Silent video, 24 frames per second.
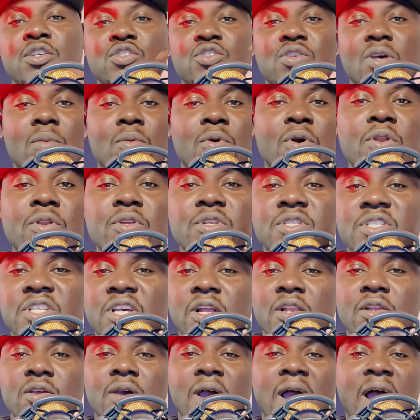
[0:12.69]
So I'm going to
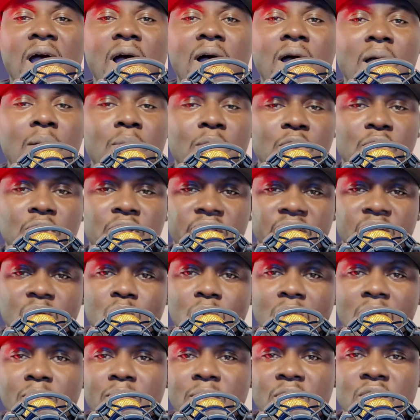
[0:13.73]
tell you how I'm going to get
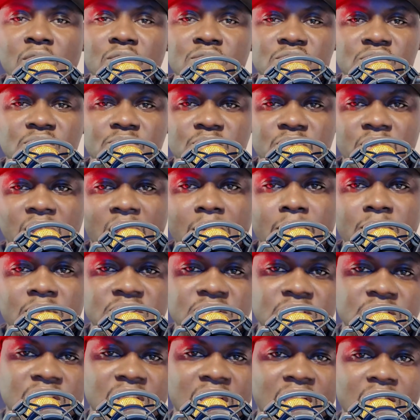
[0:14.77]
1 million
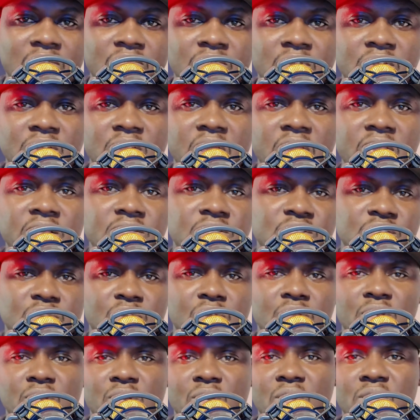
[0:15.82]
subscribers in 100 days.
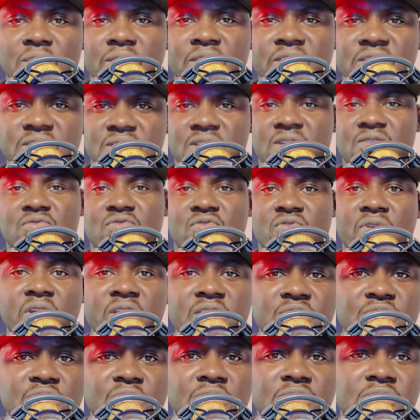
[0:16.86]
You're going to go, this
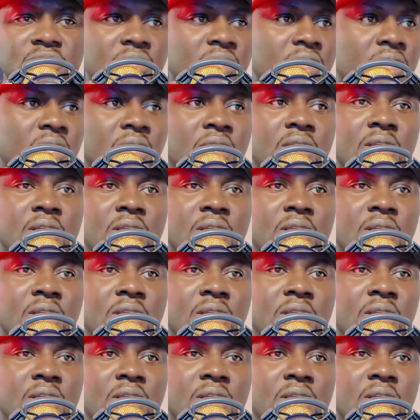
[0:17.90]
outrageous.